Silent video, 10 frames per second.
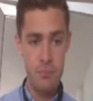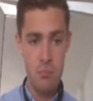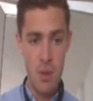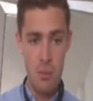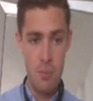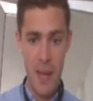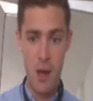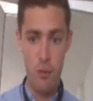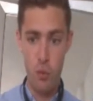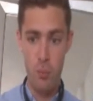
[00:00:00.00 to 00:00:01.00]

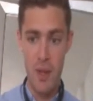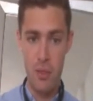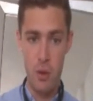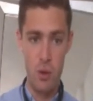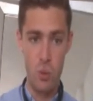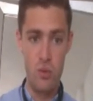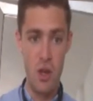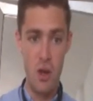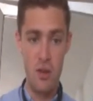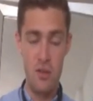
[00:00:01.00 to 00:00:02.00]
powerful method, an
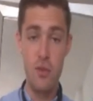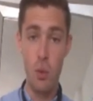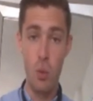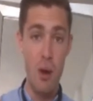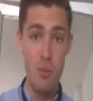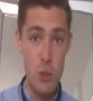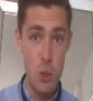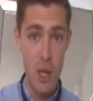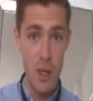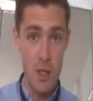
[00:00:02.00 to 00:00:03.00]
alternative to what I was doing
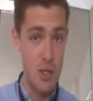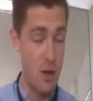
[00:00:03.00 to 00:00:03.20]
at the time.